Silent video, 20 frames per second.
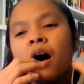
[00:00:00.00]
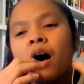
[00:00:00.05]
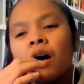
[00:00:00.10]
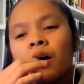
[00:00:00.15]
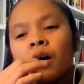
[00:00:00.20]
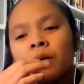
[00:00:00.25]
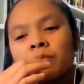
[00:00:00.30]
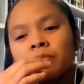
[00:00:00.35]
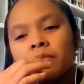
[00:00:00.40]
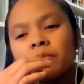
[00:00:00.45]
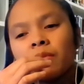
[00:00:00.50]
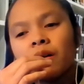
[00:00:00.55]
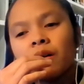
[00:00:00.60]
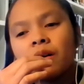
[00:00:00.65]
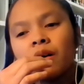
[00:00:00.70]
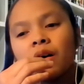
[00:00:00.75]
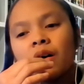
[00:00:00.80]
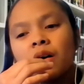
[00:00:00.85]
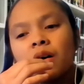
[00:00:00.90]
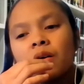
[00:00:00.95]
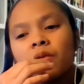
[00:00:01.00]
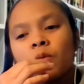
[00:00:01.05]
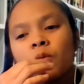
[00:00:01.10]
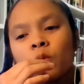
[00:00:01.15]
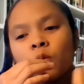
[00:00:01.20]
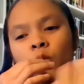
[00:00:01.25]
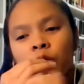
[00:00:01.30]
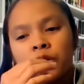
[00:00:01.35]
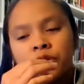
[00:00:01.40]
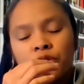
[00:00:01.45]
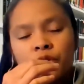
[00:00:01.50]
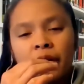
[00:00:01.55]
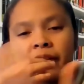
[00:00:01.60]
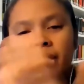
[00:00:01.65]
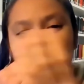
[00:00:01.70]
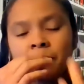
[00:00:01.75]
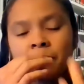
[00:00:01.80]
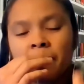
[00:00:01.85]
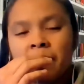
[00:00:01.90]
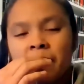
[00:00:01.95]
what you
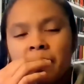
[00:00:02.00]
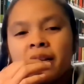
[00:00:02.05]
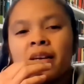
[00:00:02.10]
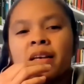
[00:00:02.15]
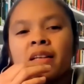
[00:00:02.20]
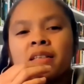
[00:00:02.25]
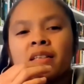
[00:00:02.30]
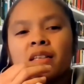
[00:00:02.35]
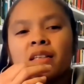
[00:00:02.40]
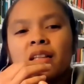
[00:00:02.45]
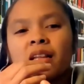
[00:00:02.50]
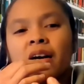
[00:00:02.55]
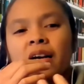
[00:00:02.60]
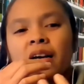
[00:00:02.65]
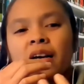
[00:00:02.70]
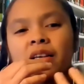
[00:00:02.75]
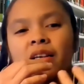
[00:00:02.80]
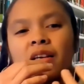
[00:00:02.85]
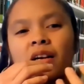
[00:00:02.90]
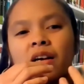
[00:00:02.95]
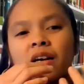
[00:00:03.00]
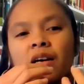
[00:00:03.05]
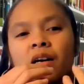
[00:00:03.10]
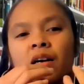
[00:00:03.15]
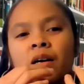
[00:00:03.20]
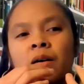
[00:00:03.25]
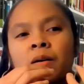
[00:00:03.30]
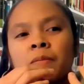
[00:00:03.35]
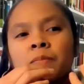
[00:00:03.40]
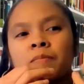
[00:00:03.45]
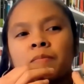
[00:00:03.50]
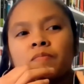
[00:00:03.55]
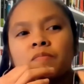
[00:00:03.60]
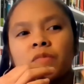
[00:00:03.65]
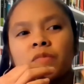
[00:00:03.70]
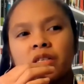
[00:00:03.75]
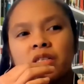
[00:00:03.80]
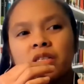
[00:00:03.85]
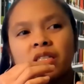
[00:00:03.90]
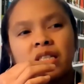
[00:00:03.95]
explained, like,
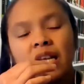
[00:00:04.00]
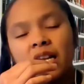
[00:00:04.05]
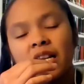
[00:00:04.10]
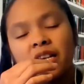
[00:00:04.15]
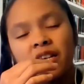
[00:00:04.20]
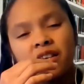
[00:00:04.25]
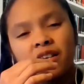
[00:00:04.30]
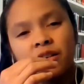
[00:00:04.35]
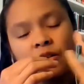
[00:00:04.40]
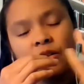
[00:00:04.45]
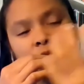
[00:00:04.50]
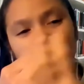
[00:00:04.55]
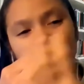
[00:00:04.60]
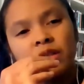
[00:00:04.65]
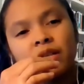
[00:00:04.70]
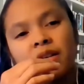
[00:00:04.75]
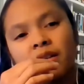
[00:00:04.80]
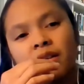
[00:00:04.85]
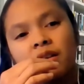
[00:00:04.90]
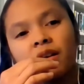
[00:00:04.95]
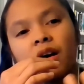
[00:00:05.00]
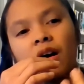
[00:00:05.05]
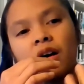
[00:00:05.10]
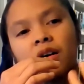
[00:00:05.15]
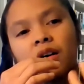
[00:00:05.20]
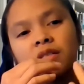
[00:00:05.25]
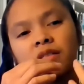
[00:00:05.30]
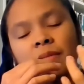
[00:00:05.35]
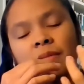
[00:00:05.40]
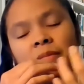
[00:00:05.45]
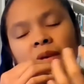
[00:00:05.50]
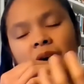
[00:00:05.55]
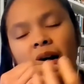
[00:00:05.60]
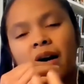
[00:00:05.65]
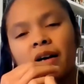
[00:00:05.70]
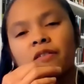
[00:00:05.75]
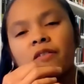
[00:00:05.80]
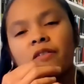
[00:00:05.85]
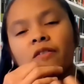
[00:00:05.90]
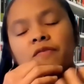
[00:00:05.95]
is really good, some
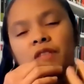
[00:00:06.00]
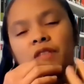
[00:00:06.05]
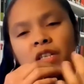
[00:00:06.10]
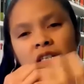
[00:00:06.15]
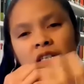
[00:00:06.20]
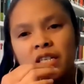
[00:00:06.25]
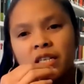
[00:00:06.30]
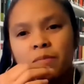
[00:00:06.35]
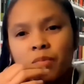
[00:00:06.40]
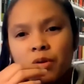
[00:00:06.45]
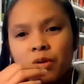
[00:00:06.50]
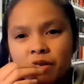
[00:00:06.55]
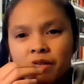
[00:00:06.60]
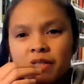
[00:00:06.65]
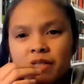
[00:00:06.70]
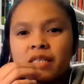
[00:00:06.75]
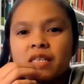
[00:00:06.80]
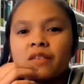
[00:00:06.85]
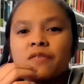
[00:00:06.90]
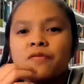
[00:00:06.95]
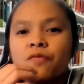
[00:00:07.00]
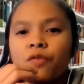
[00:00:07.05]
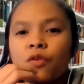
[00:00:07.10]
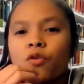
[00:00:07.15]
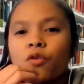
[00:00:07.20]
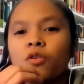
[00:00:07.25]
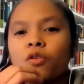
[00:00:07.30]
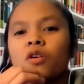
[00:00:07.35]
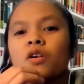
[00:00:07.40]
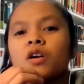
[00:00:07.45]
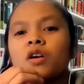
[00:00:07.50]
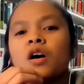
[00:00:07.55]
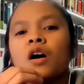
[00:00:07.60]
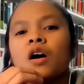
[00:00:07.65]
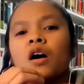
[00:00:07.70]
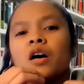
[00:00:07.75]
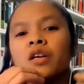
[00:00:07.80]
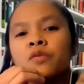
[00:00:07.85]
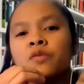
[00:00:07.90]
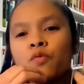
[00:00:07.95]
kind of learning process for
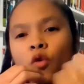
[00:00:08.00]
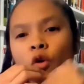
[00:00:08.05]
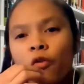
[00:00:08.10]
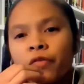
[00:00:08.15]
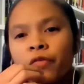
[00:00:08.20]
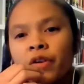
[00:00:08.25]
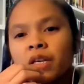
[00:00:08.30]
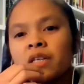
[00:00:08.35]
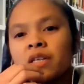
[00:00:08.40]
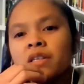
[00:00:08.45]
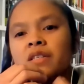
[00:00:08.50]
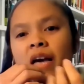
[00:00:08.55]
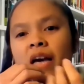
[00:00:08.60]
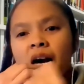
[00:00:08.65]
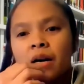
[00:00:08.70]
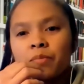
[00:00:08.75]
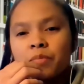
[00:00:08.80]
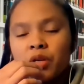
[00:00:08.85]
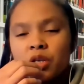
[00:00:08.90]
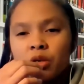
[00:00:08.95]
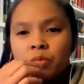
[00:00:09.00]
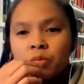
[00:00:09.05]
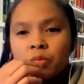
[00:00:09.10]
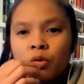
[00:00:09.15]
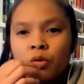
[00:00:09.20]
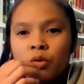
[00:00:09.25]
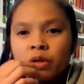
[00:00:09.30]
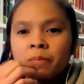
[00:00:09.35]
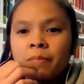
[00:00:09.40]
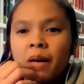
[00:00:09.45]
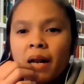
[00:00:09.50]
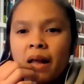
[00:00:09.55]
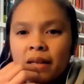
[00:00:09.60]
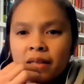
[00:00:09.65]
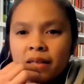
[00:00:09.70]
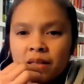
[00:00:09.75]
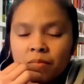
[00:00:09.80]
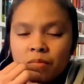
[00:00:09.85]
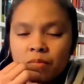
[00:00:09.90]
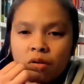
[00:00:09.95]
involving young people in
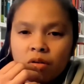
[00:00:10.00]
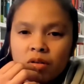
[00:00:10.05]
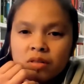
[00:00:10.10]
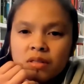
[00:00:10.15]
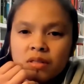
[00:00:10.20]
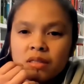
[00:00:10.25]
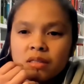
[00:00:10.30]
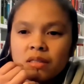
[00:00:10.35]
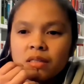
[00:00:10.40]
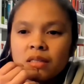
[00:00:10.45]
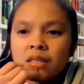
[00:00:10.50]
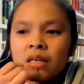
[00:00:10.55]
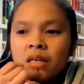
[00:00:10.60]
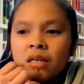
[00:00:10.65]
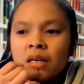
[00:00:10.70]
planning process.